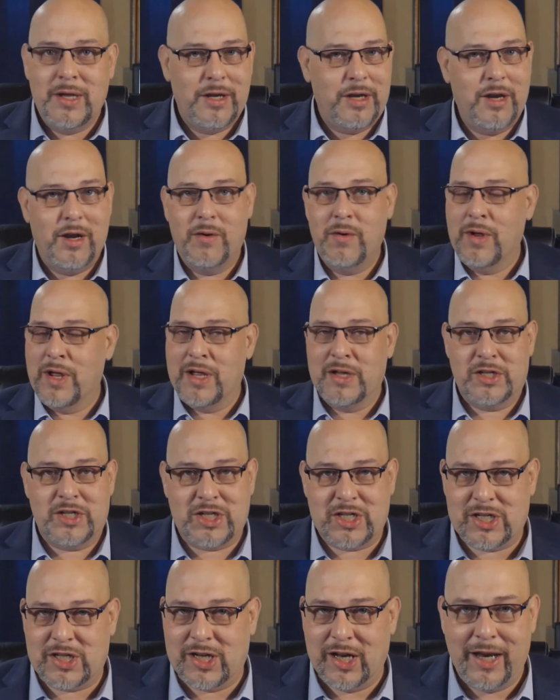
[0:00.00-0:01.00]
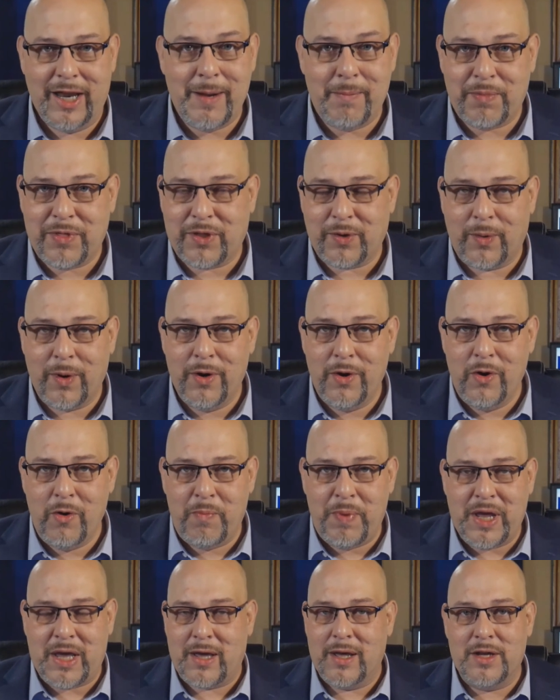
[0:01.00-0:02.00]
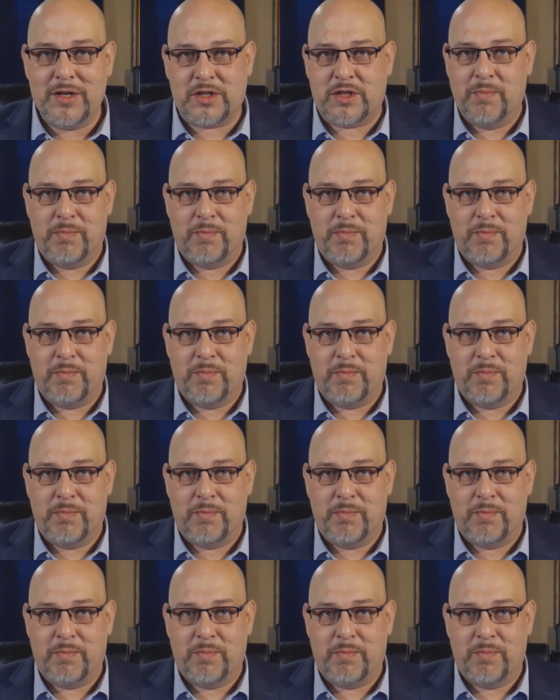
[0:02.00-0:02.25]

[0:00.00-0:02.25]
you know, slipped through because